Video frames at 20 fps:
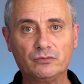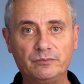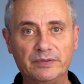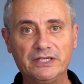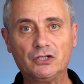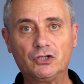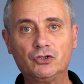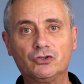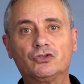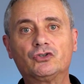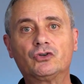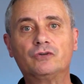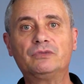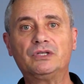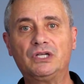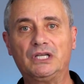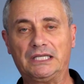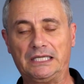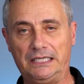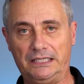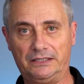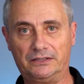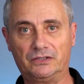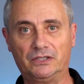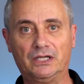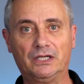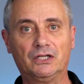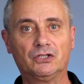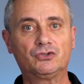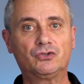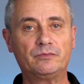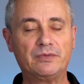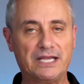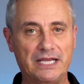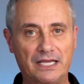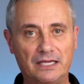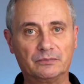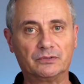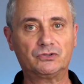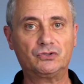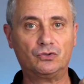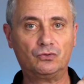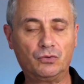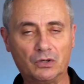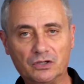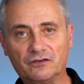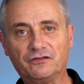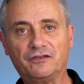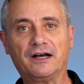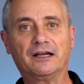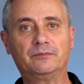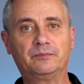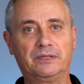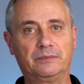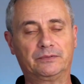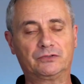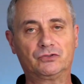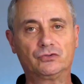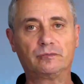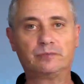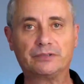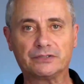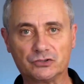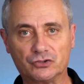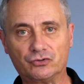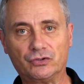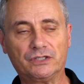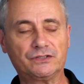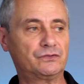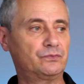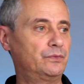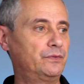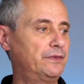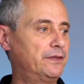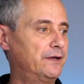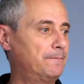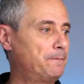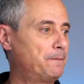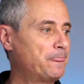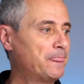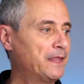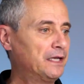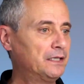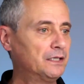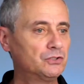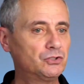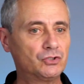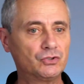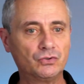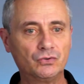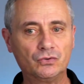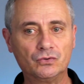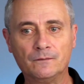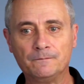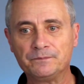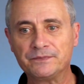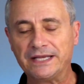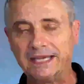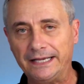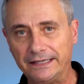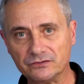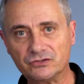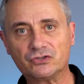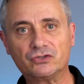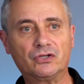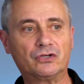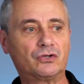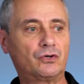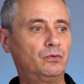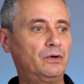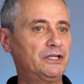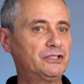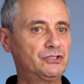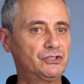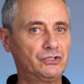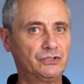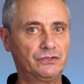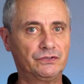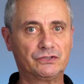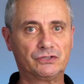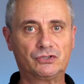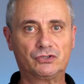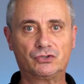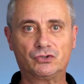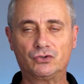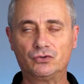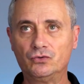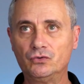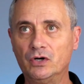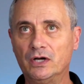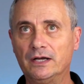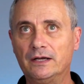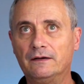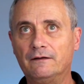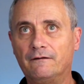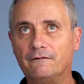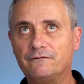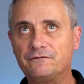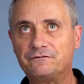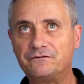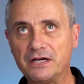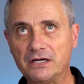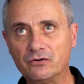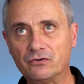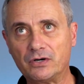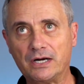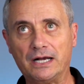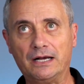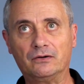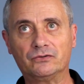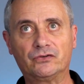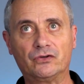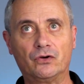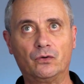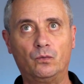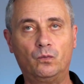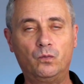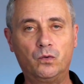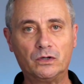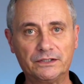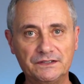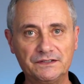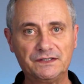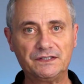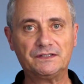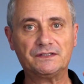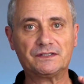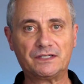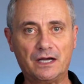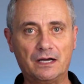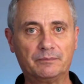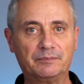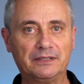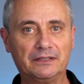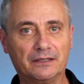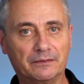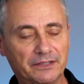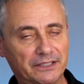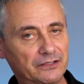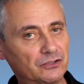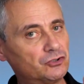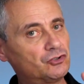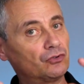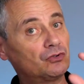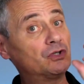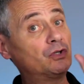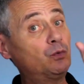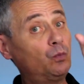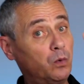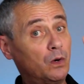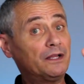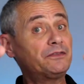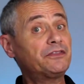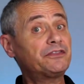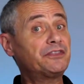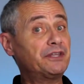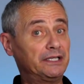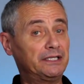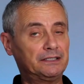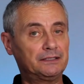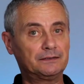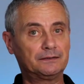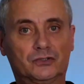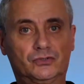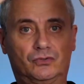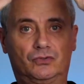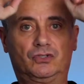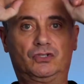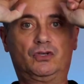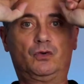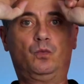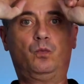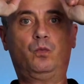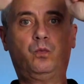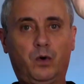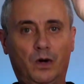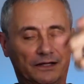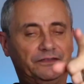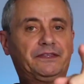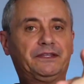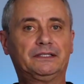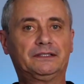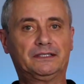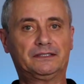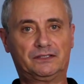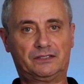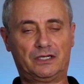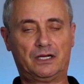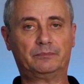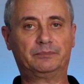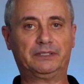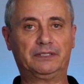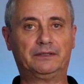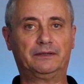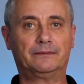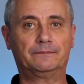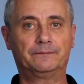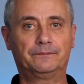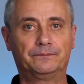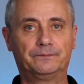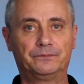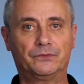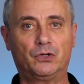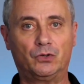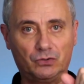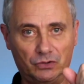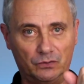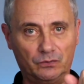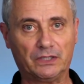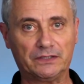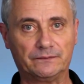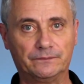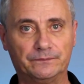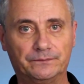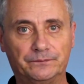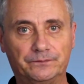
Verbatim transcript: To be good communicator, to be able to qualify people, to build trust with them, to answer their questions, to figure out what is it stopping them, and there's only one thing. There's only one thing that's stopping them. Only one,